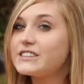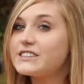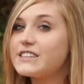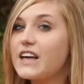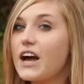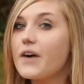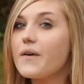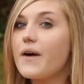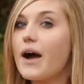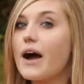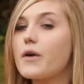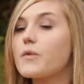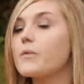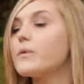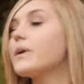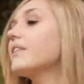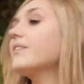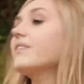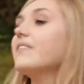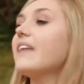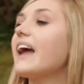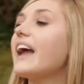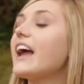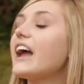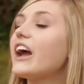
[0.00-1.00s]
So I
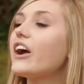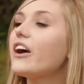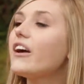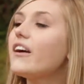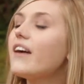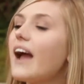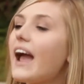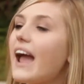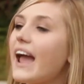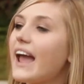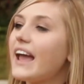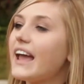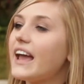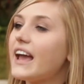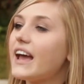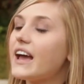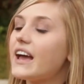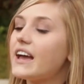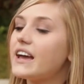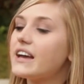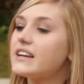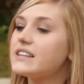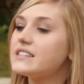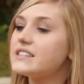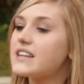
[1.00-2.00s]
went there,
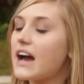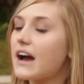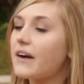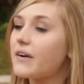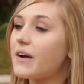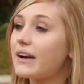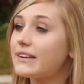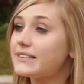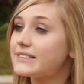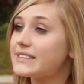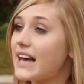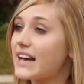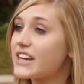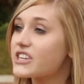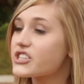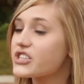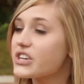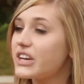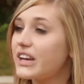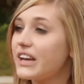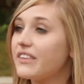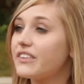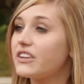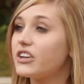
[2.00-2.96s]
and I was actually in the